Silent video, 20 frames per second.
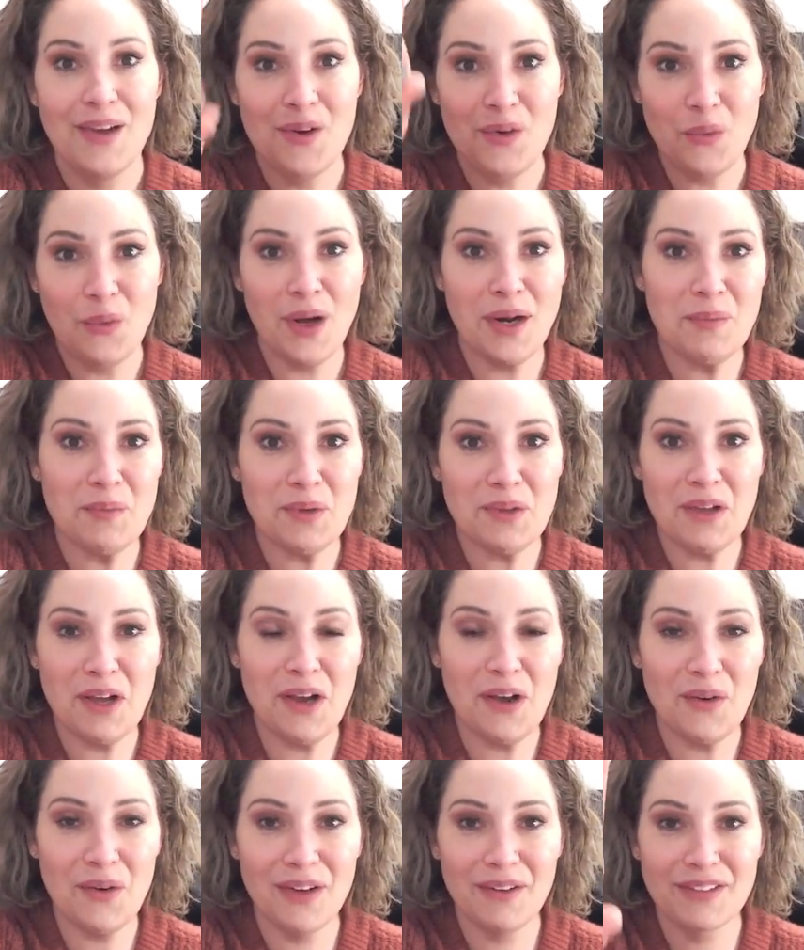1
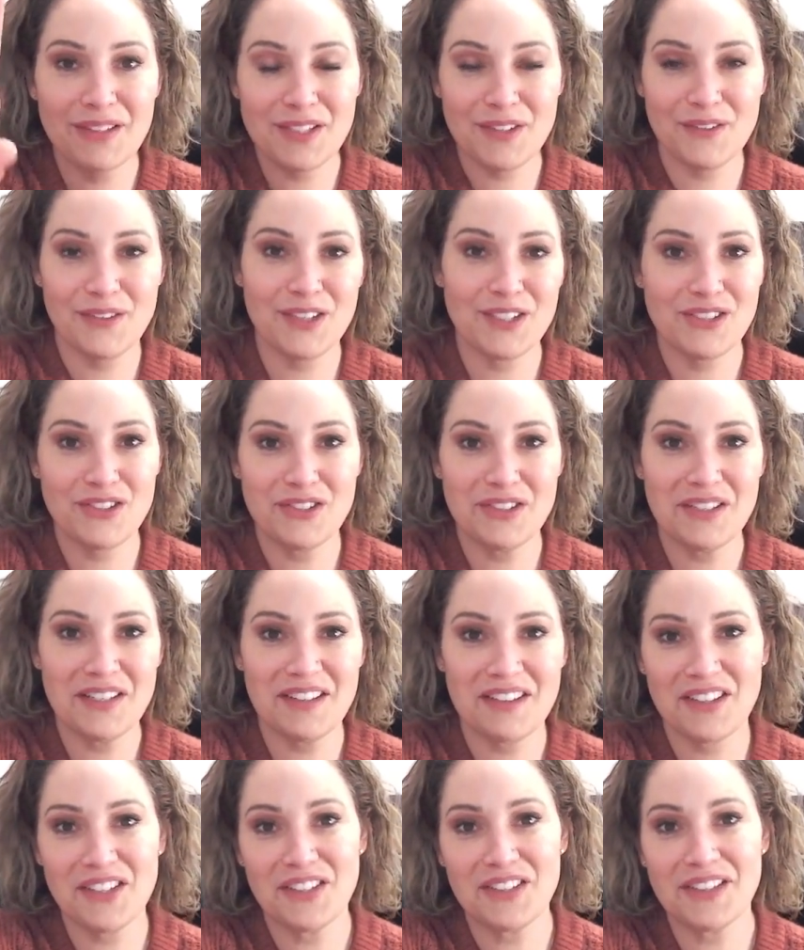below if it's your first through
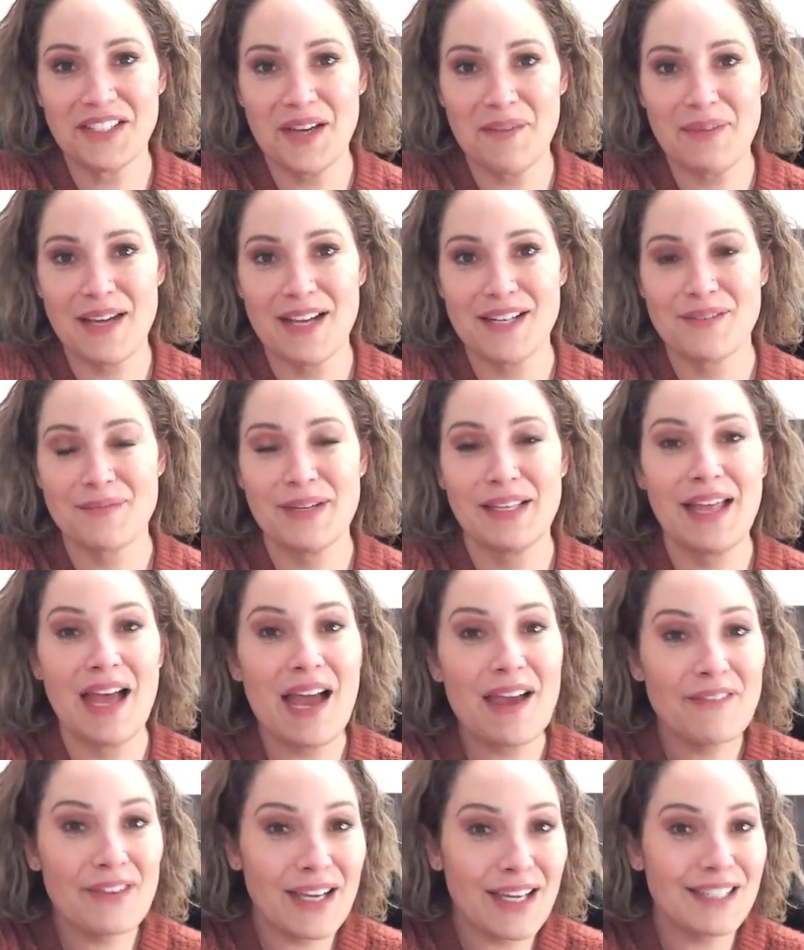third time catching me
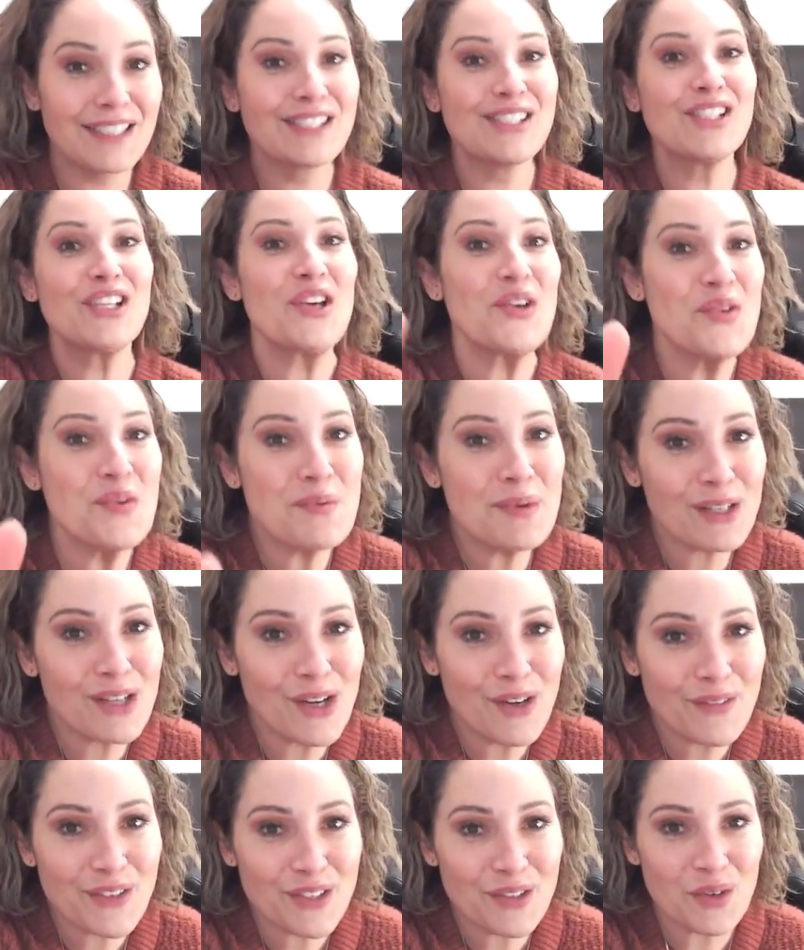live. A 2
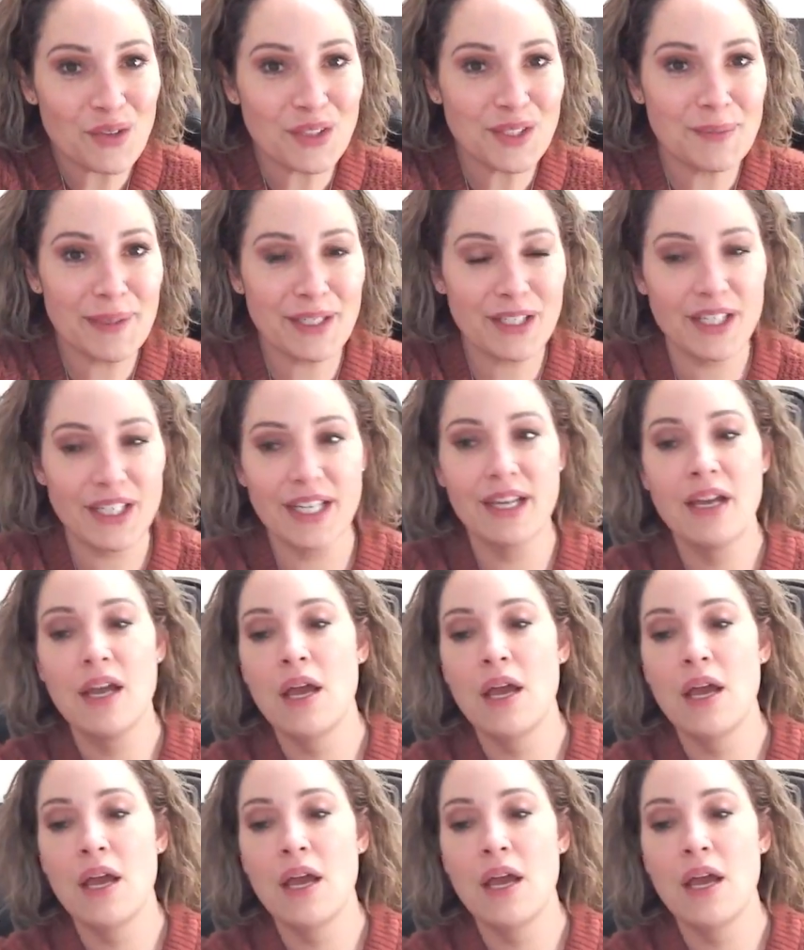below if you're an oldie but goodie.